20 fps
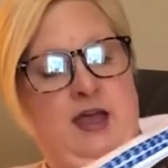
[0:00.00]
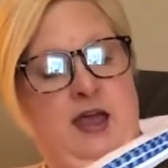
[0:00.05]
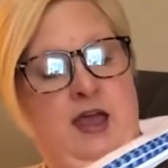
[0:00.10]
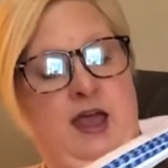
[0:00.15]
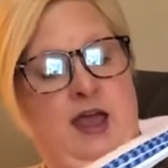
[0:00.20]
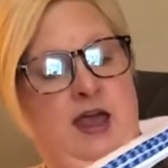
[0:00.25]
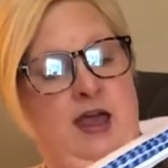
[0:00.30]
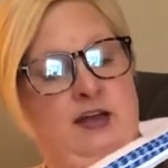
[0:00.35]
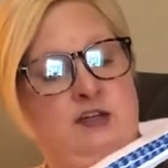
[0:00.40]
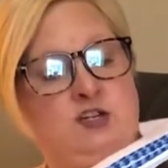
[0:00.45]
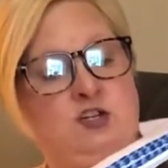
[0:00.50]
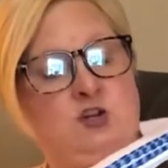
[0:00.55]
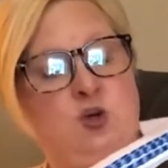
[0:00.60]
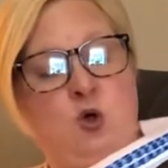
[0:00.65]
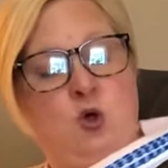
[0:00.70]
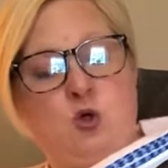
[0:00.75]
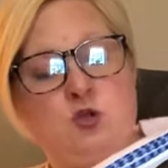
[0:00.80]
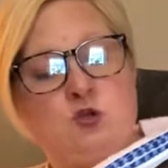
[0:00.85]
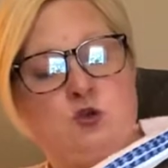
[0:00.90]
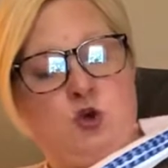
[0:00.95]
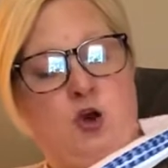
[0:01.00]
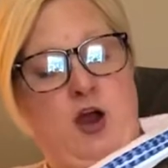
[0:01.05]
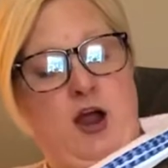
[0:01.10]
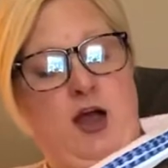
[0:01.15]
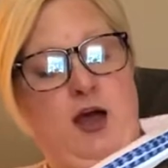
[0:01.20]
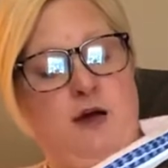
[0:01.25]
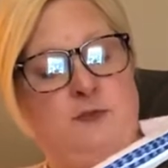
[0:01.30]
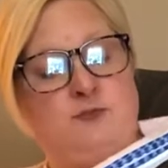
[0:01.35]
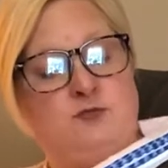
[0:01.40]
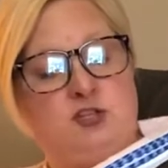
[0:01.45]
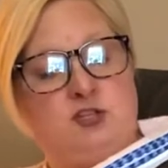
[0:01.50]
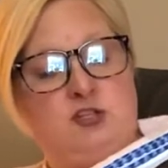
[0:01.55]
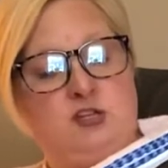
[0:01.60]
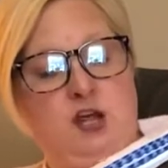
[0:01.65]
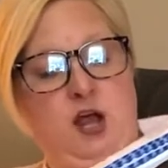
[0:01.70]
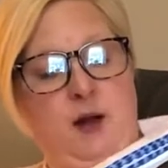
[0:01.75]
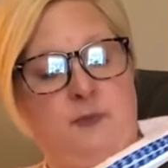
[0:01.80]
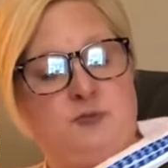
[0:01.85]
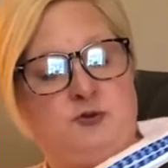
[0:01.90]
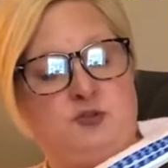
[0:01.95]
And an old crab took the
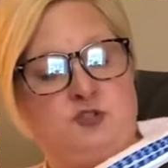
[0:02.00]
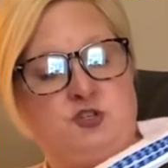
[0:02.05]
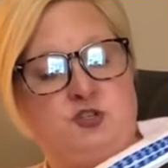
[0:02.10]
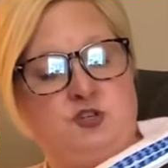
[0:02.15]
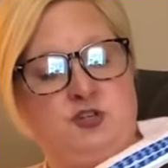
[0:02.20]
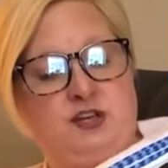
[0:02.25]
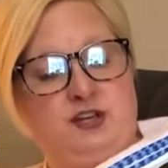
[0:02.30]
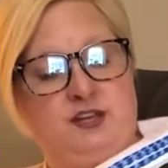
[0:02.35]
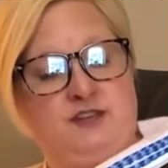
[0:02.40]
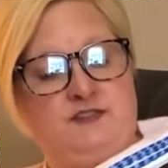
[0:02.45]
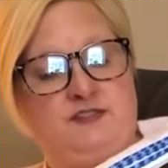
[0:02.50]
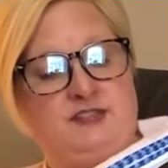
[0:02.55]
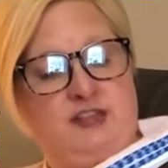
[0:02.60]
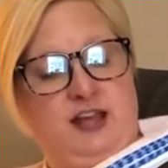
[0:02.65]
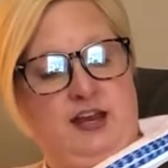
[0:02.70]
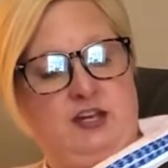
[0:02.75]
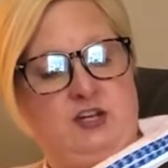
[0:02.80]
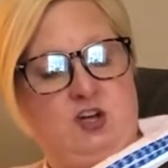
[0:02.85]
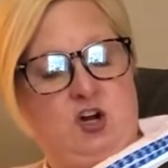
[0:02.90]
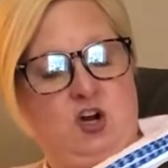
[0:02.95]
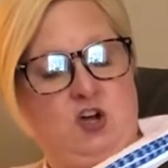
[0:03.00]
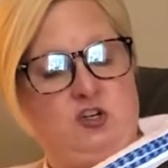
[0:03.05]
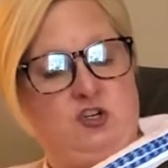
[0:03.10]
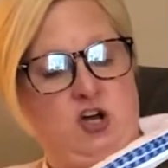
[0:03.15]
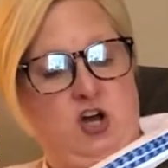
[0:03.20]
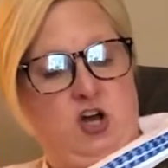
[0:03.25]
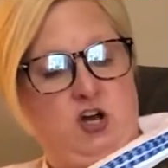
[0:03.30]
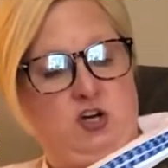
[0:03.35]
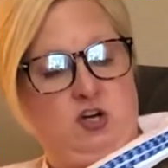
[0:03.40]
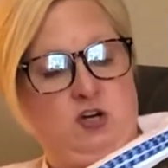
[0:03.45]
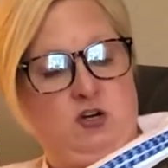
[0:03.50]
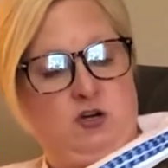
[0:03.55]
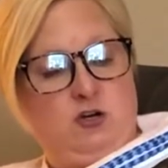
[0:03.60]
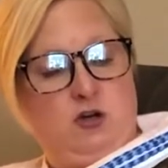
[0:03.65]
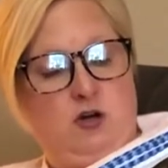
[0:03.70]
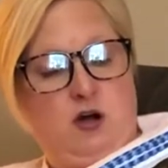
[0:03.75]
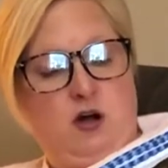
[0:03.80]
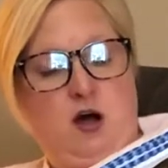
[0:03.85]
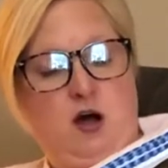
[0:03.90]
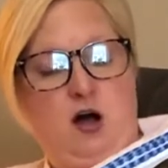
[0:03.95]
opportunity of saying to her daughter,
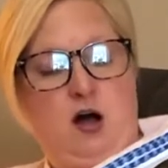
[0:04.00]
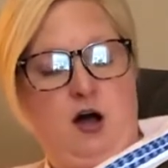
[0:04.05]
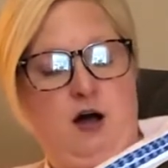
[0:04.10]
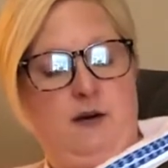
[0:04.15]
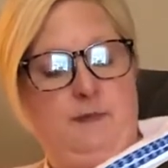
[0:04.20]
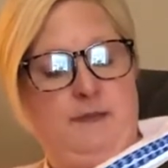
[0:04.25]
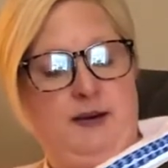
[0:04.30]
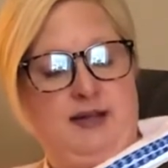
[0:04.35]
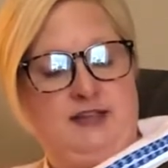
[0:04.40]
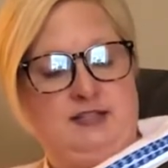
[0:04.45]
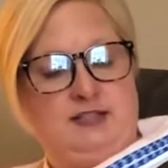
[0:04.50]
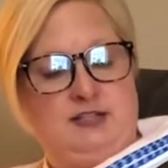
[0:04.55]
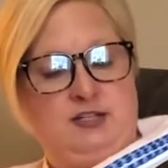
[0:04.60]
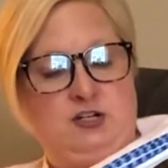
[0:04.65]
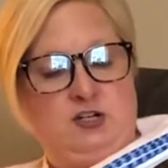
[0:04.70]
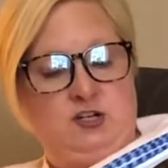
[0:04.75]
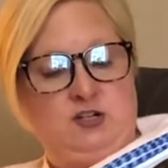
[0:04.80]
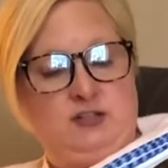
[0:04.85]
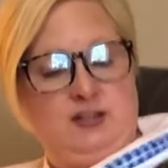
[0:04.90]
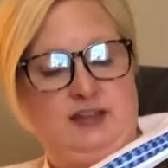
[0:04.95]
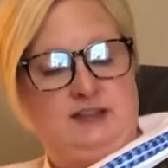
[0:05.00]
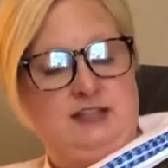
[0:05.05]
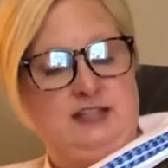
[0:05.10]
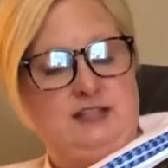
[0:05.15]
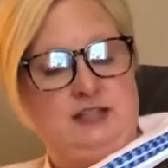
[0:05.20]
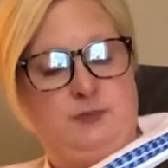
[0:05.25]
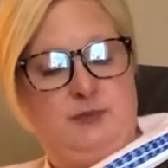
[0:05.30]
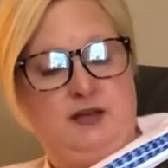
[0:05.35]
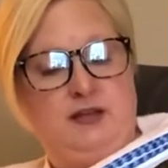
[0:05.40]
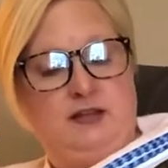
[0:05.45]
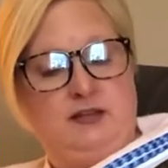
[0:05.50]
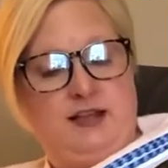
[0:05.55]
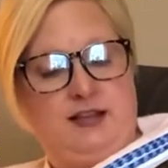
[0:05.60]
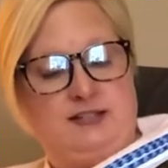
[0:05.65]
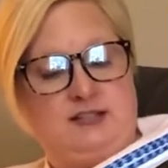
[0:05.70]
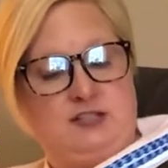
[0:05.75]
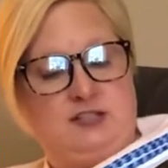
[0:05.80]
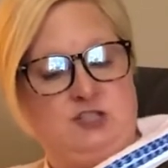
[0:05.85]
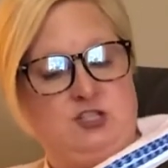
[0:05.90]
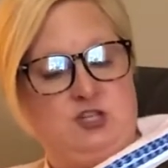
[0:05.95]
Ah, my dear, let this be a
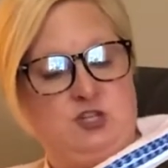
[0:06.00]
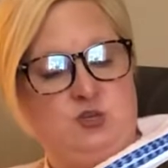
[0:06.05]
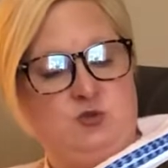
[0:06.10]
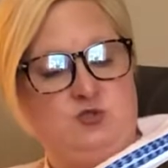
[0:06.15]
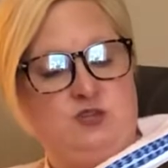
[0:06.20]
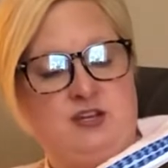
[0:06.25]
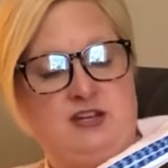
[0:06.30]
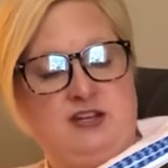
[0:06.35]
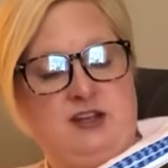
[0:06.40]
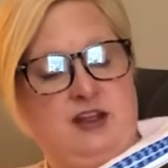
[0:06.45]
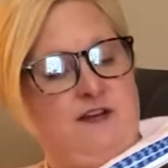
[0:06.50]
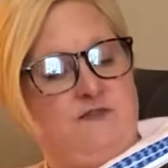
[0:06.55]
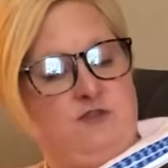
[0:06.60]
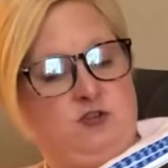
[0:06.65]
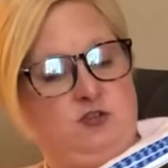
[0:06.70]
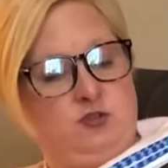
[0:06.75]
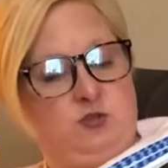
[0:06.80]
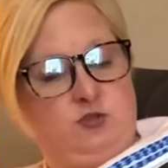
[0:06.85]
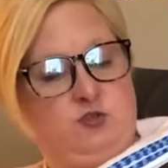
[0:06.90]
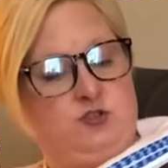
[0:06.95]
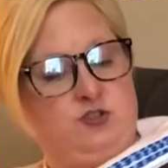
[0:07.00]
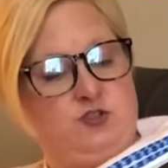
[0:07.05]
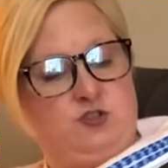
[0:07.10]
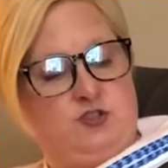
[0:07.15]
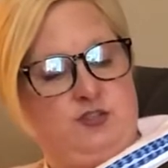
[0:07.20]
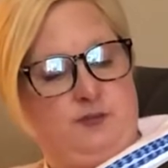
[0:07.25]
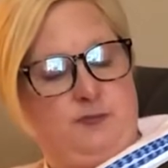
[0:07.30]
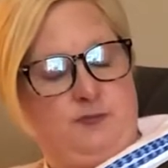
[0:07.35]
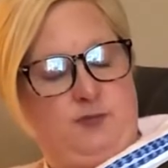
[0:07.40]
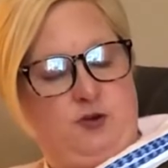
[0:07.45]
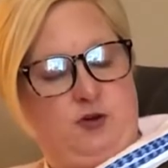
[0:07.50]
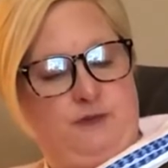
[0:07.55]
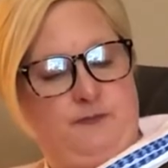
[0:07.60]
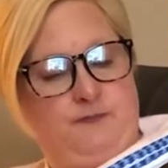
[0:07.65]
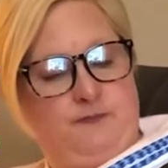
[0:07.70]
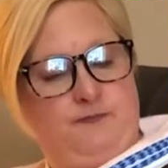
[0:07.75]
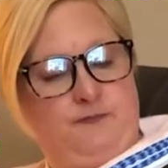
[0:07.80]
lesson to you to never lose your temper.